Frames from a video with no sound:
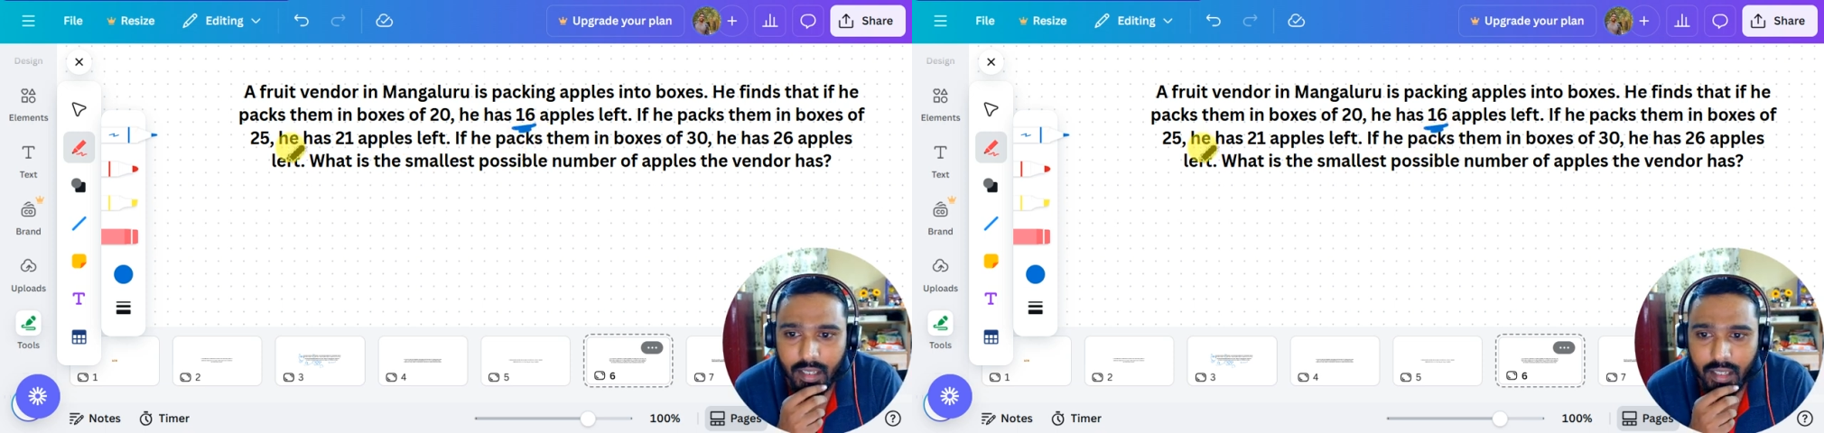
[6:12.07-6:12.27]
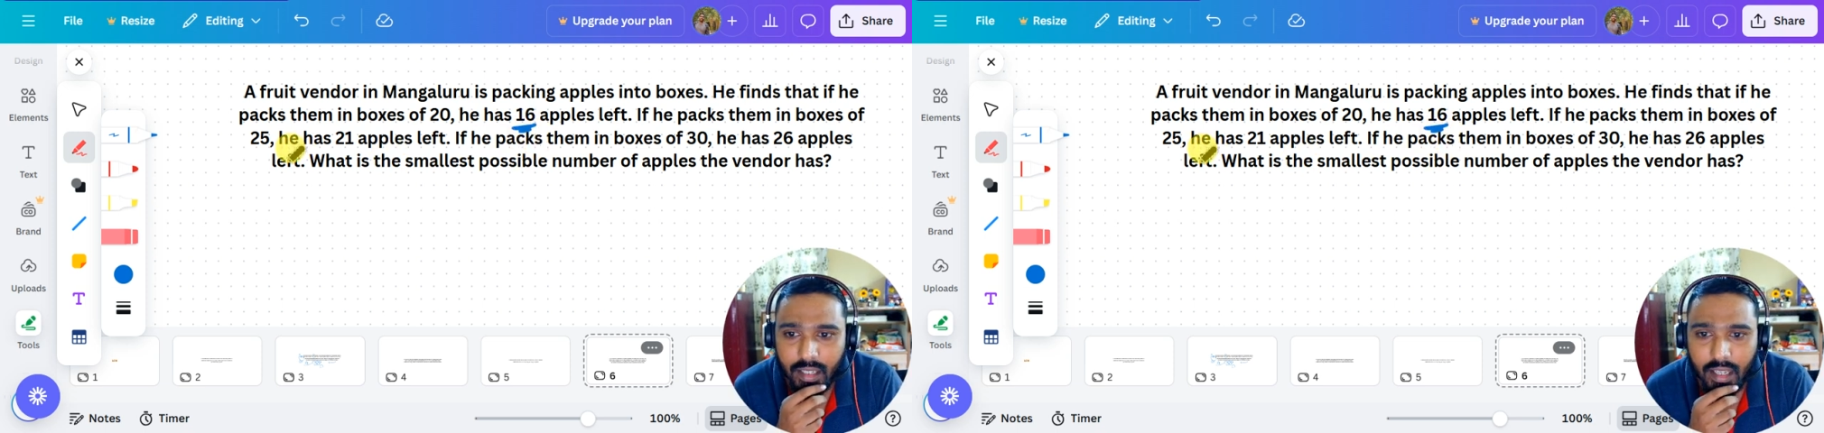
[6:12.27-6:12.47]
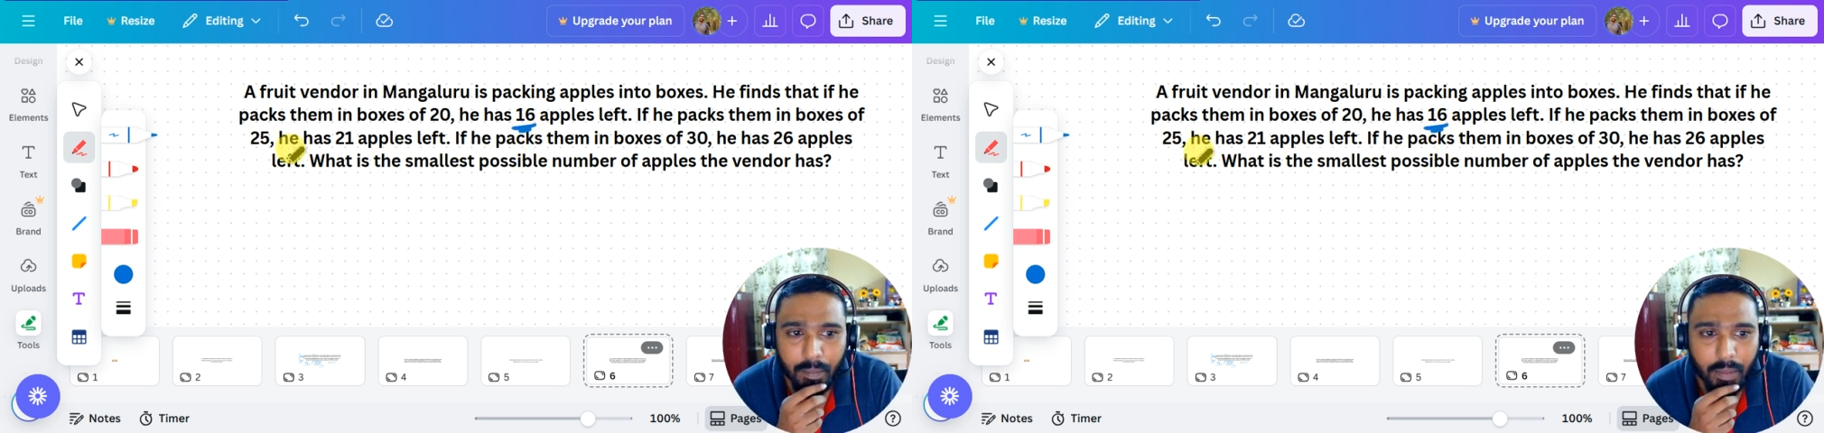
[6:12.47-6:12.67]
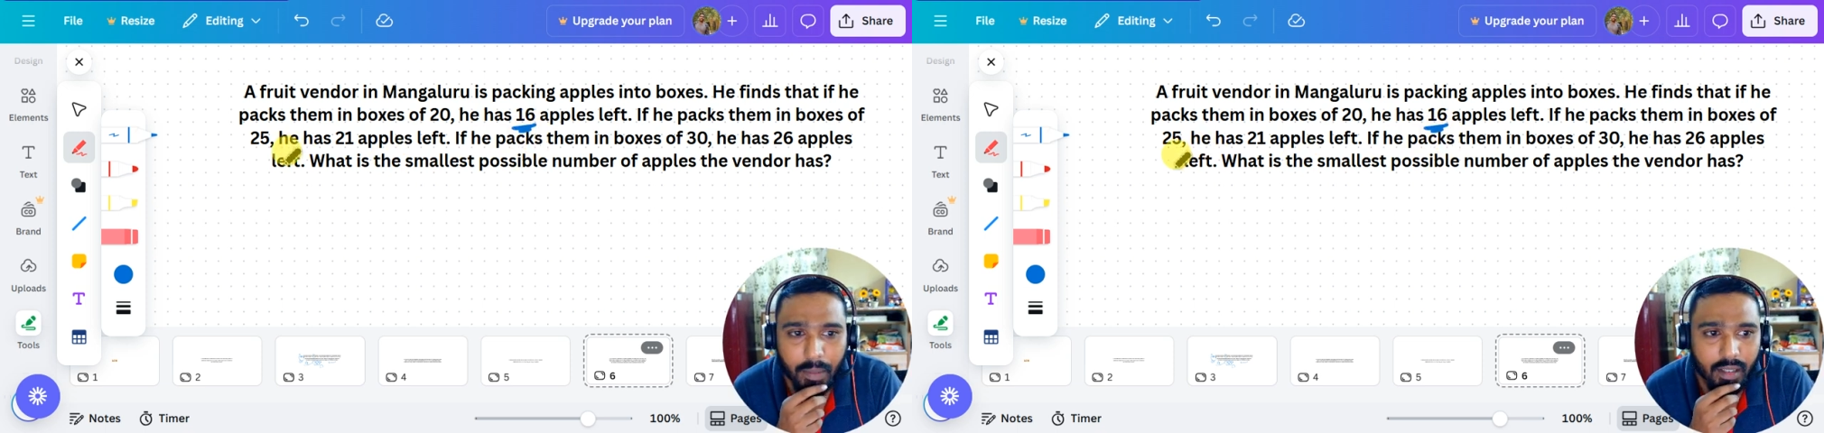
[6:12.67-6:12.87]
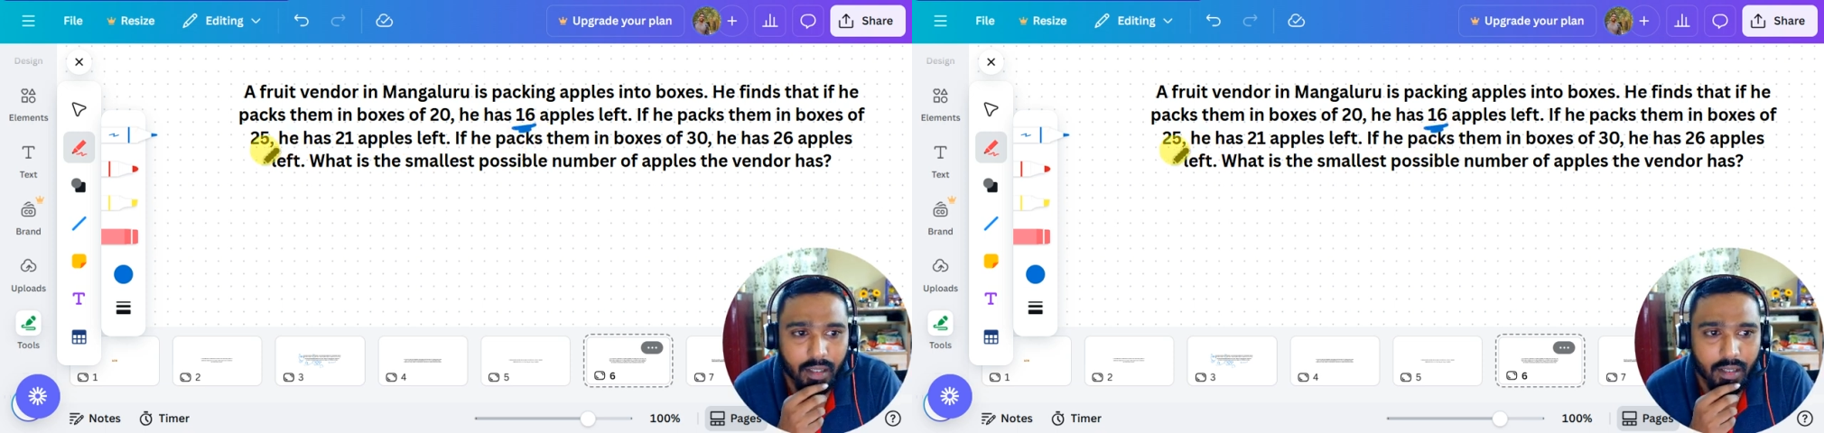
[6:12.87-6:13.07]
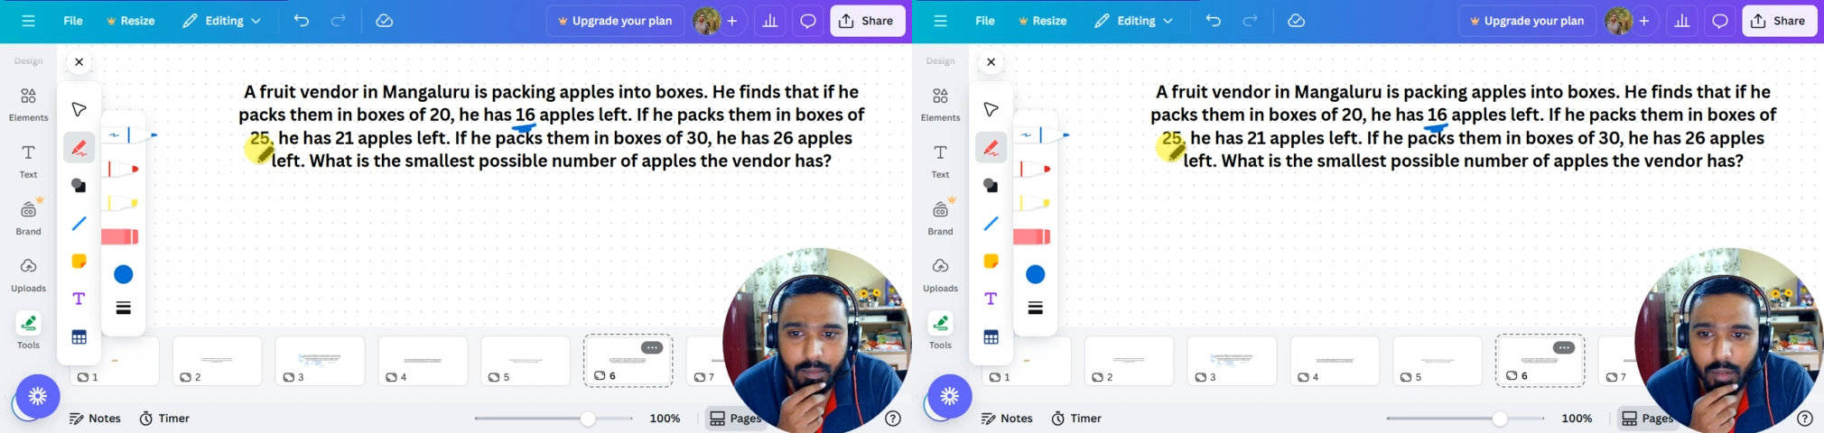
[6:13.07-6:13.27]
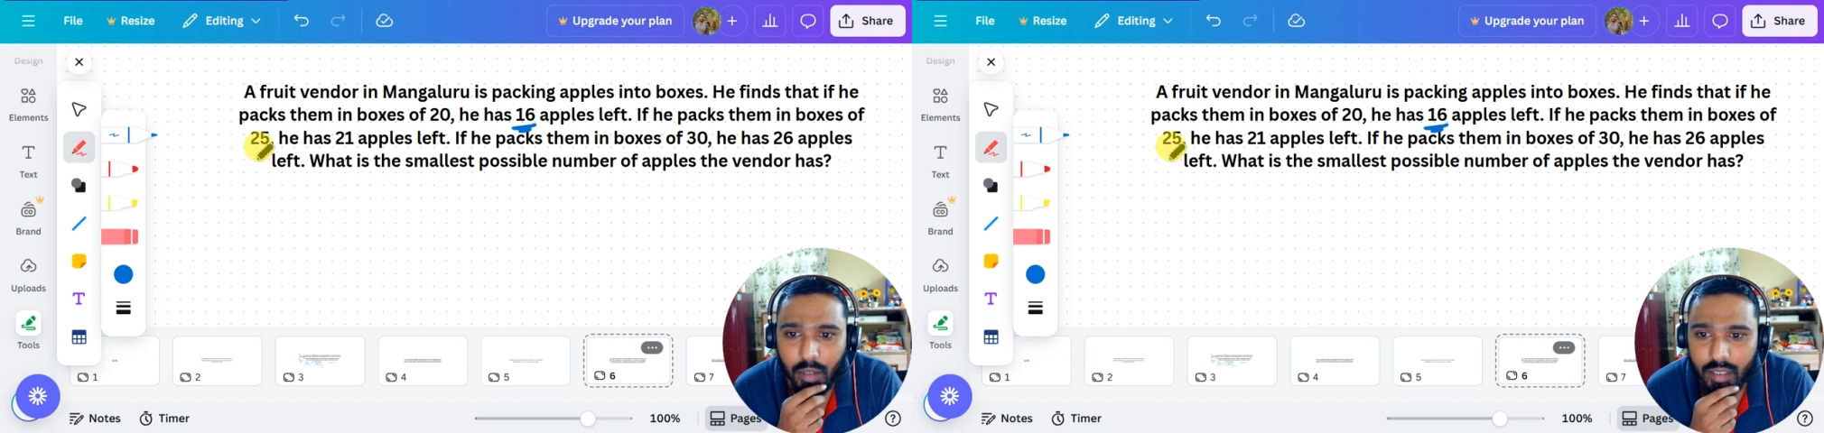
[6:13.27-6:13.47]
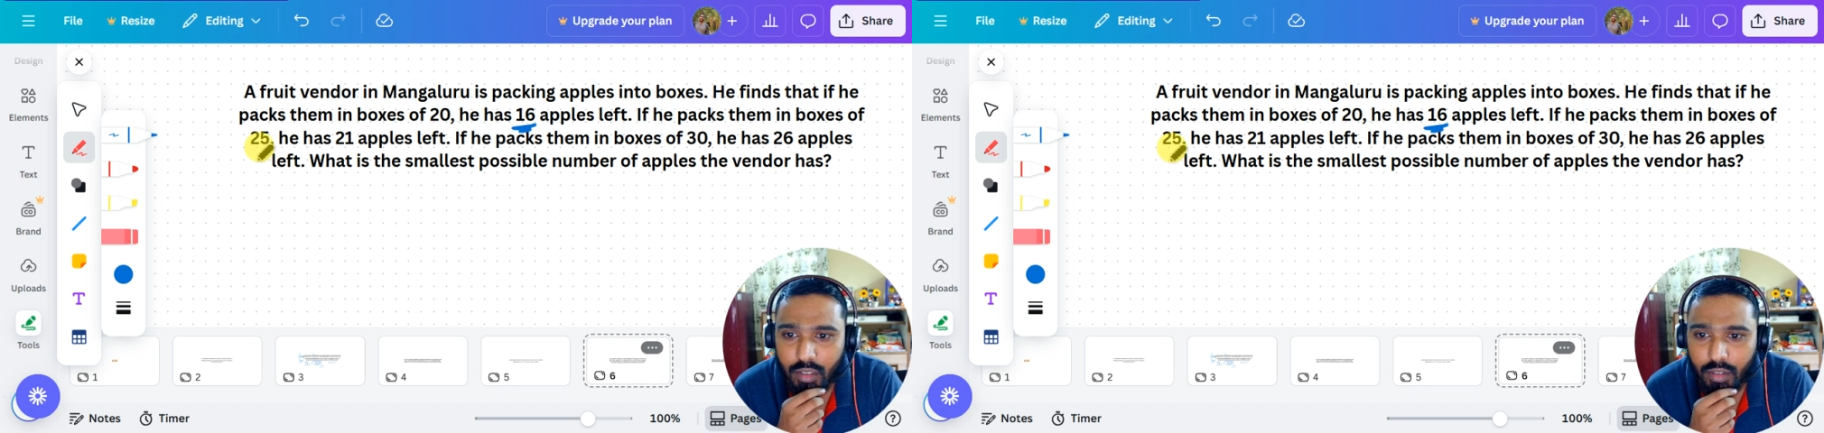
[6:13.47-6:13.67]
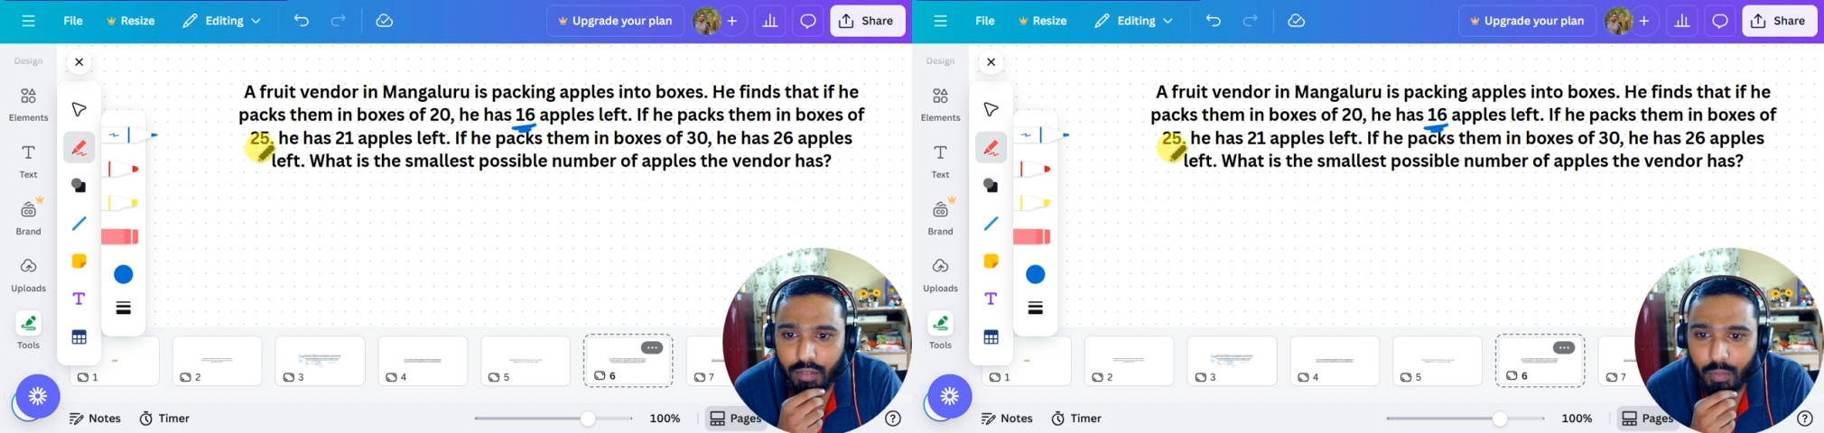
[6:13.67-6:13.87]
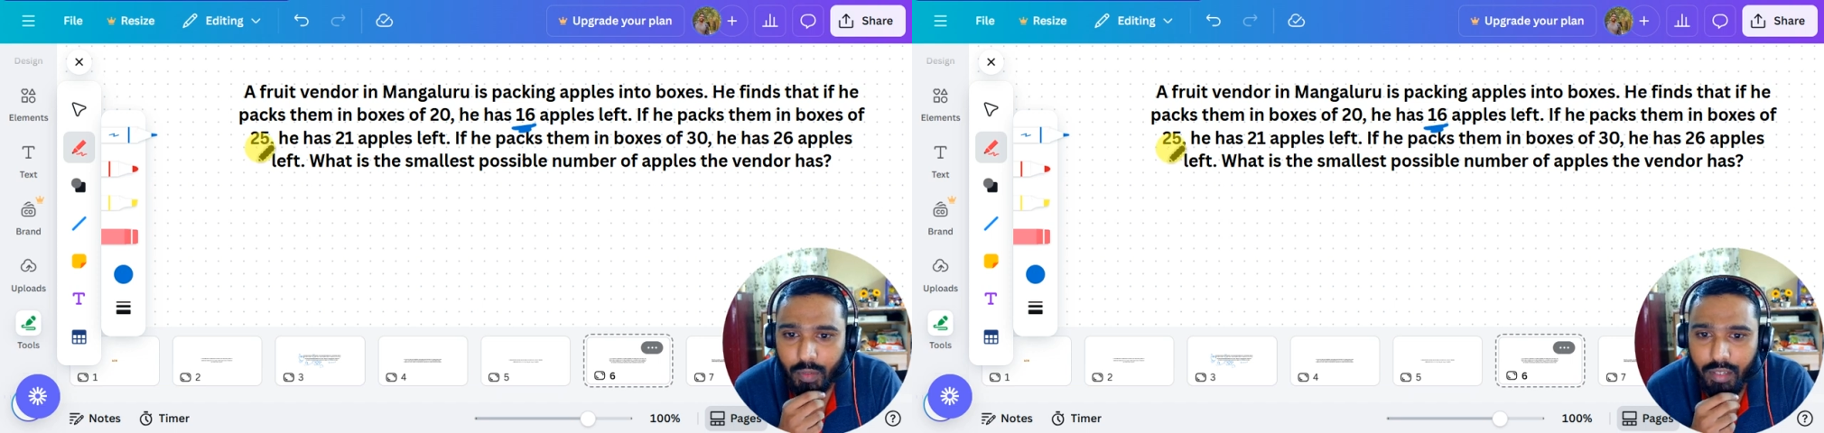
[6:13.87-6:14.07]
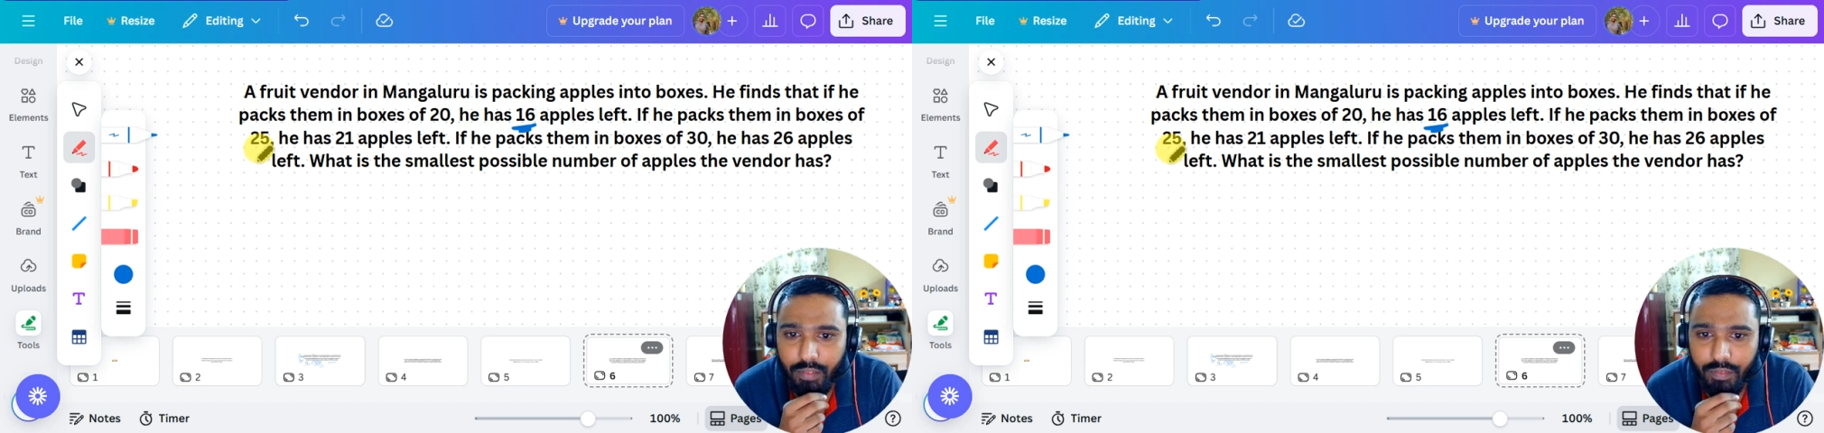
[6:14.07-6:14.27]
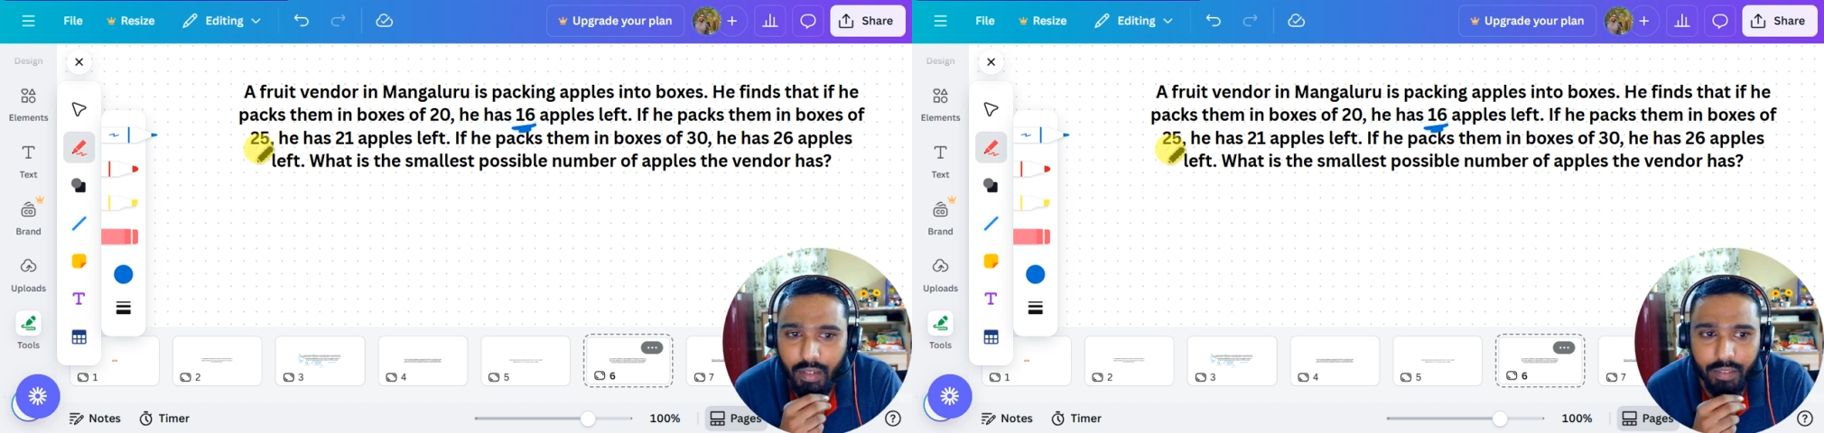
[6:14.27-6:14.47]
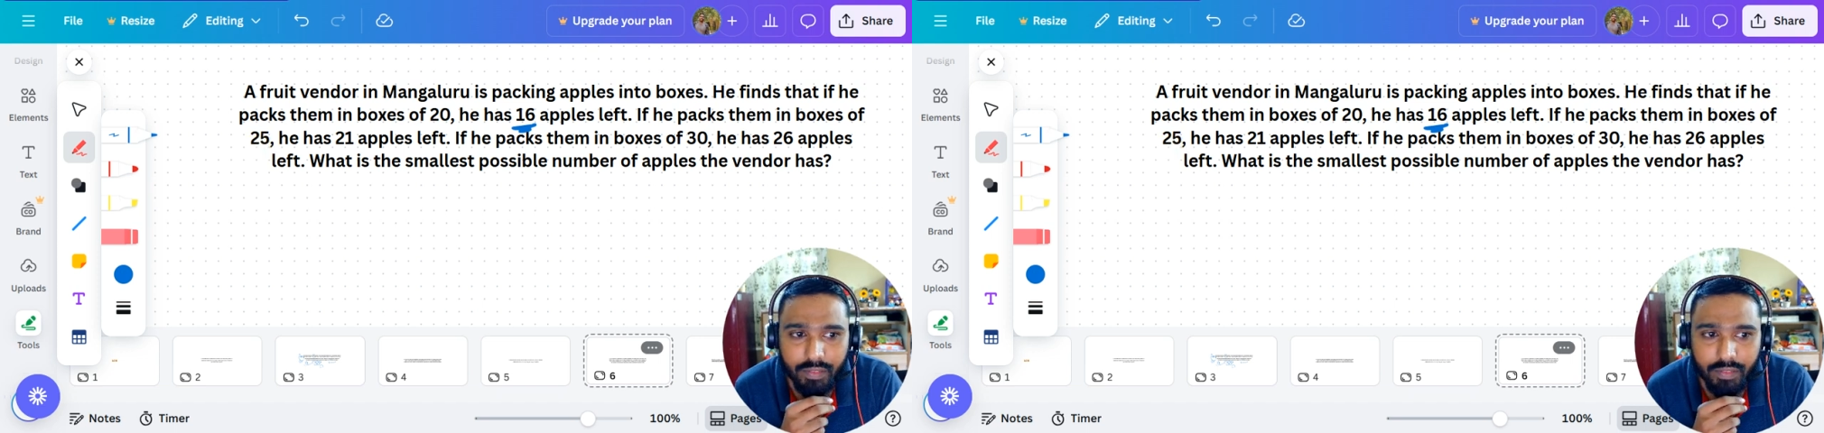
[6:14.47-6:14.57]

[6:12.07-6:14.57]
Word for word: Yahan pe boxes of twenty-five.